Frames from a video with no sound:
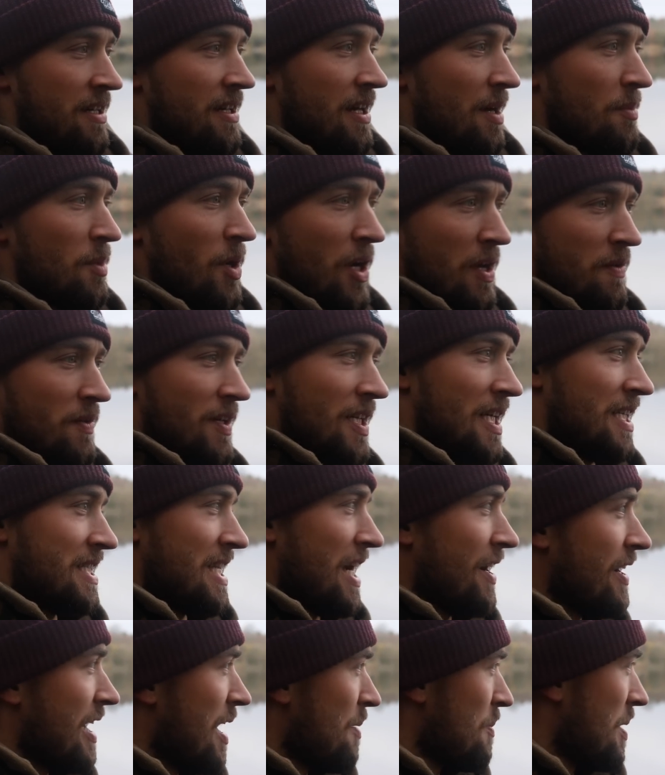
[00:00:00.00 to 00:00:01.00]
I'm not even going to
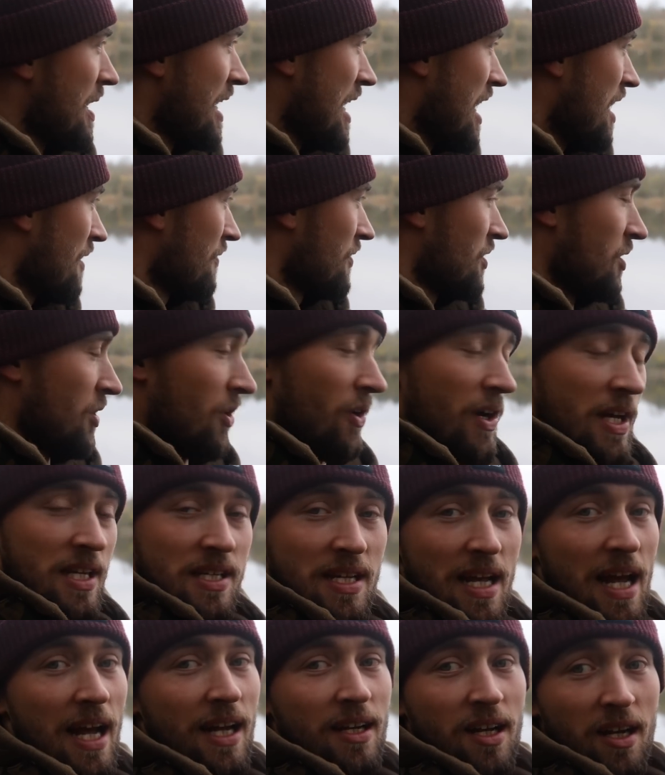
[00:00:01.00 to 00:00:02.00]
tell you how many I've caught.
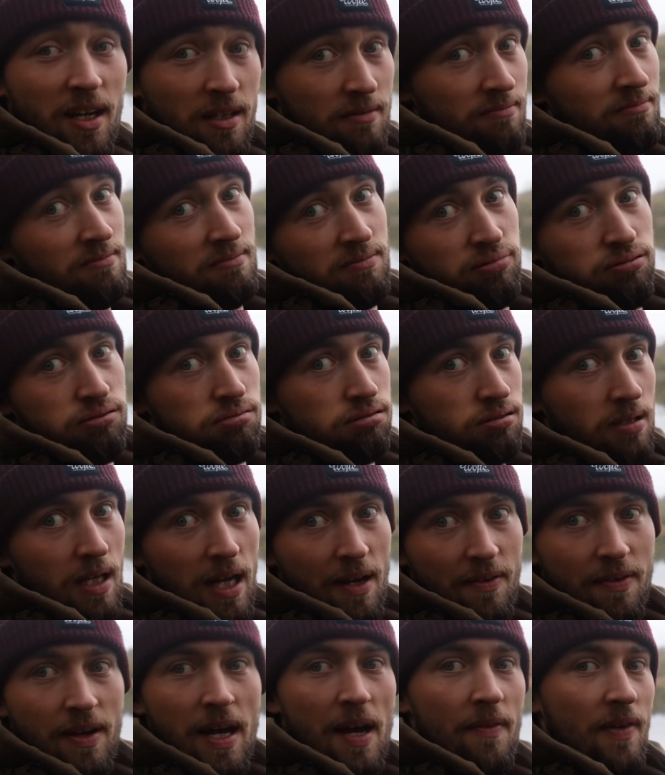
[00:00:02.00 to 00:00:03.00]

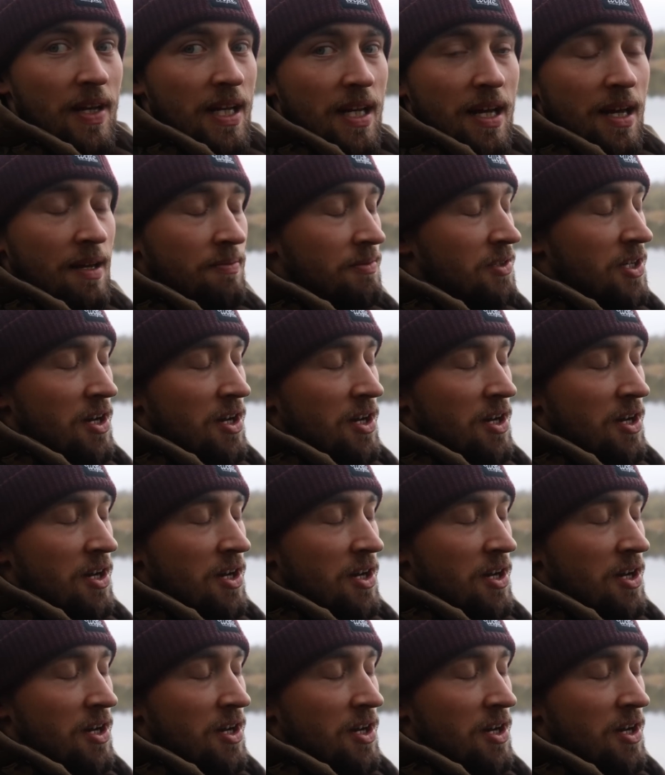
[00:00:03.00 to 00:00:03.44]
I've had a